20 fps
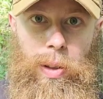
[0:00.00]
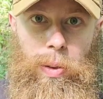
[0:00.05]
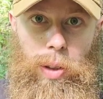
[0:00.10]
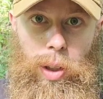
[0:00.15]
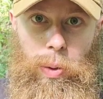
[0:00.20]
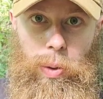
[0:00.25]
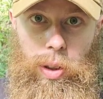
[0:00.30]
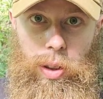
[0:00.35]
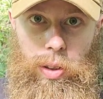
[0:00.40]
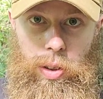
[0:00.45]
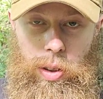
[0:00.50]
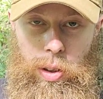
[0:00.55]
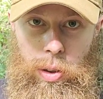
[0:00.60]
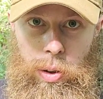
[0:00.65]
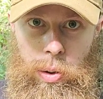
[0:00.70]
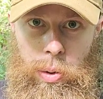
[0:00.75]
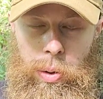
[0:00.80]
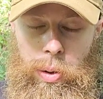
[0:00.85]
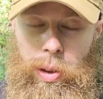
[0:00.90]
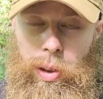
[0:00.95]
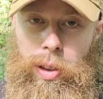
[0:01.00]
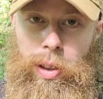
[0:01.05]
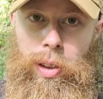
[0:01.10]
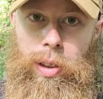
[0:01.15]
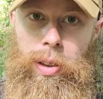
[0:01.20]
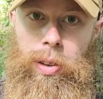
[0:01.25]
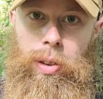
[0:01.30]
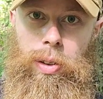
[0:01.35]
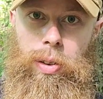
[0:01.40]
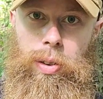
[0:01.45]
What I want to do
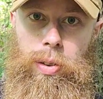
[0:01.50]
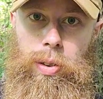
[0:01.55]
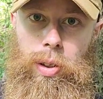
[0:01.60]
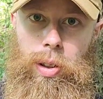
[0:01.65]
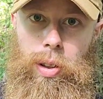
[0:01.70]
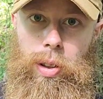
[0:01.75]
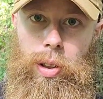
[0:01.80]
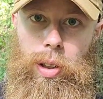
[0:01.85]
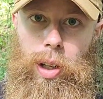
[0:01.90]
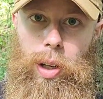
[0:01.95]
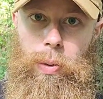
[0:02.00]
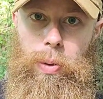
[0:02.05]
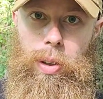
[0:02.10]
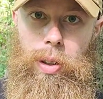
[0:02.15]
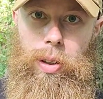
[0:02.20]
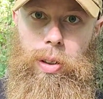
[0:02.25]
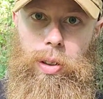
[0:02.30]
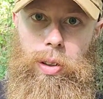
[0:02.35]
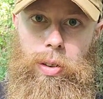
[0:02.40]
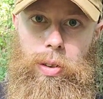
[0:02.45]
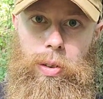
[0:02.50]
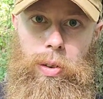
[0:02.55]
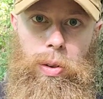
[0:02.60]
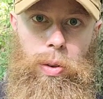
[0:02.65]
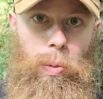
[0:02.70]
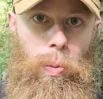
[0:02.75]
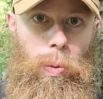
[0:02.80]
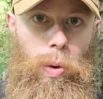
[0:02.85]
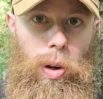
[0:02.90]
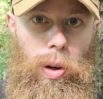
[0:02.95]
is I want to do
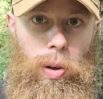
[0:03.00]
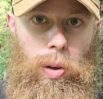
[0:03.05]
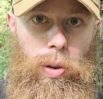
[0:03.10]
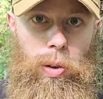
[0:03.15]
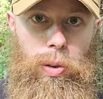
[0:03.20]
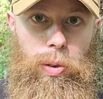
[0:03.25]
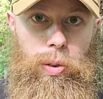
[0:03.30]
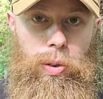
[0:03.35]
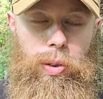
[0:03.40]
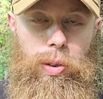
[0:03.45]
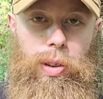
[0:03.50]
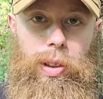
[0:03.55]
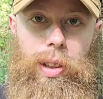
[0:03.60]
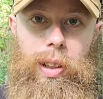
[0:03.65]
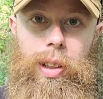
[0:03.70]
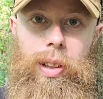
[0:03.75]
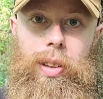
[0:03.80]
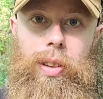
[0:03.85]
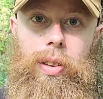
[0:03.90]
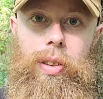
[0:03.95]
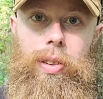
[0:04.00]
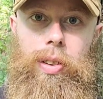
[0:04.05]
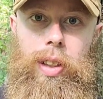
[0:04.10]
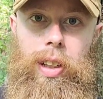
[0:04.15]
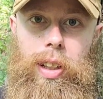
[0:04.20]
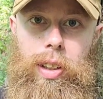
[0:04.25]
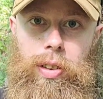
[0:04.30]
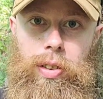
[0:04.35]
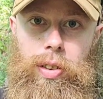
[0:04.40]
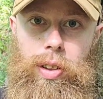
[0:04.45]
the walls in
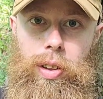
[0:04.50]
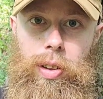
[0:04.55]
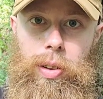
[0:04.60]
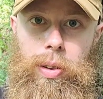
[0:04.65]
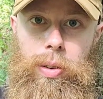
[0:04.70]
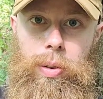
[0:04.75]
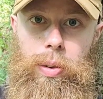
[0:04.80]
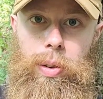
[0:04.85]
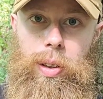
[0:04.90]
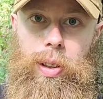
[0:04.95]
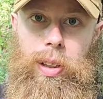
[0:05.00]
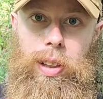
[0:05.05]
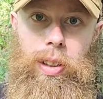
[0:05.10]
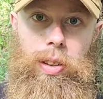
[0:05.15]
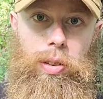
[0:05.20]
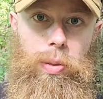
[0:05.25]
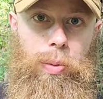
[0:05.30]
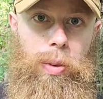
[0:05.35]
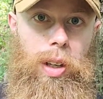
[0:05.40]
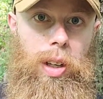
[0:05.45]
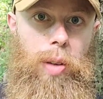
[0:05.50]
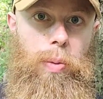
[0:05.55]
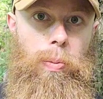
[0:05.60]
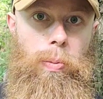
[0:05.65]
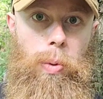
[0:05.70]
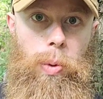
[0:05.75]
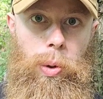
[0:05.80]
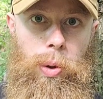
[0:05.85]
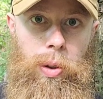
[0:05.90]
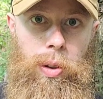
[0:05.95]
sandstone and some kind of
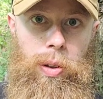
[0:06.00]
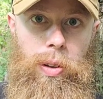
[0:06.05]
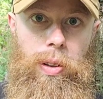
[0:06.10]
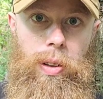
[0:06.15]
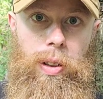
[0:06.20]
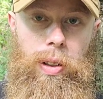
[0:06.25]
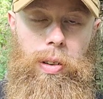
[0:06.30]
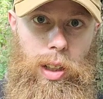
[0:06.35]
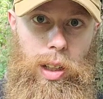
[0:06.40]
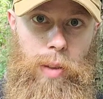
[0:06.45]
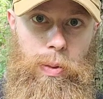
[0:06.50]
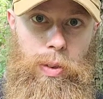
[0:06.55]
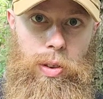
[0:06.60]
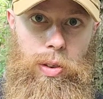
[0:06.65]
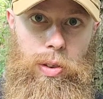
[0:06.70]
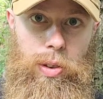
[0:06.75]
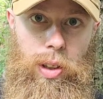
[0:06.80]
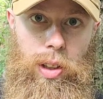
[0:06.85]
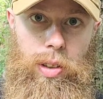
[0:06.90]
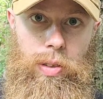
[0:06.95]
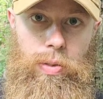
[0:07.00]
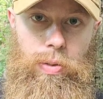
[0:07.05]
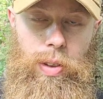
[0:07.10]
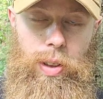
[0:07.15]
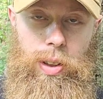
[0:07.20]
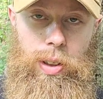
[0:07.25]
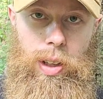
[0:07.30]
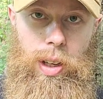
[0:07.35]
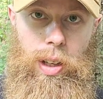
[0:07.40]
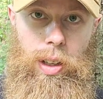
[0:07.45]
mortar. I'm just trying to
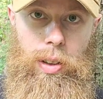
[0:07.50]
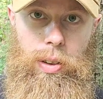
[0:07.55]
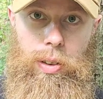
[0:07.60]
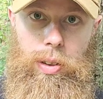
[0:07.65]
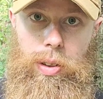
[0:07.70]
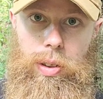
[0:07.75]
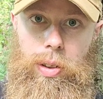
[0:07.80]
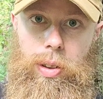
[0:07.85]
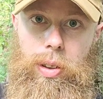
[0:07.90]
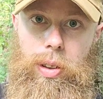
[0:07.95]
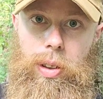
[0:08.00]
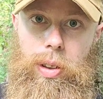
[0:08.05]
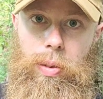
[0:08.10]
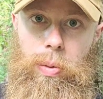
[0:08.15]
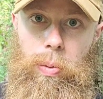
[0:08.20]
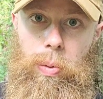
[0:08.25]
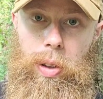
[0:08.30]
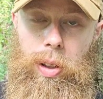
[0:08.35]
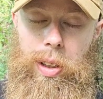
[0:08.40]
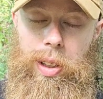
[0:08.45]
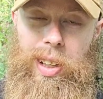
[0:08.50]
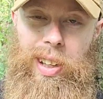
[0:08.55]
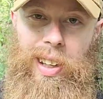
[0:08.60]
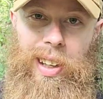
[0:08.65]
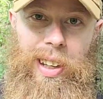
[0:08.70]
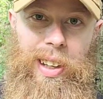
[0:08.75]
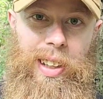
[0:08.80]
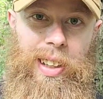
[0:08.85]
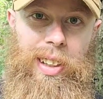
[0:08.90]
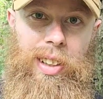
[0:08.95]
figure out like what
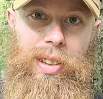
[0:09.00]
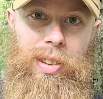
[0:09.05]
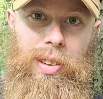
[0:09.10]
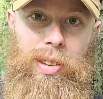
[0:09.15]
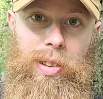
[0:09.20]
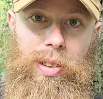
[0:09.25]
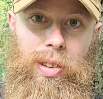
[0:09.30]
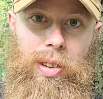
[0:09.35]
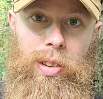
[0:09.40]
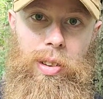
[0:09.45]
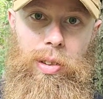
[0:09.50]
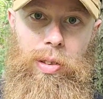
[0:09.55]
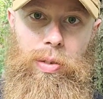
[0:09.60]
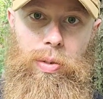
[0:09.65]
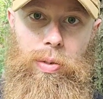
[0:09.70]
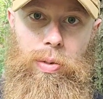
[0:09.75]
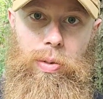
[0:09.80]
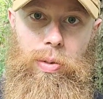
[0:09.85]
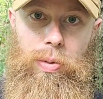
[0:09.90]
kind of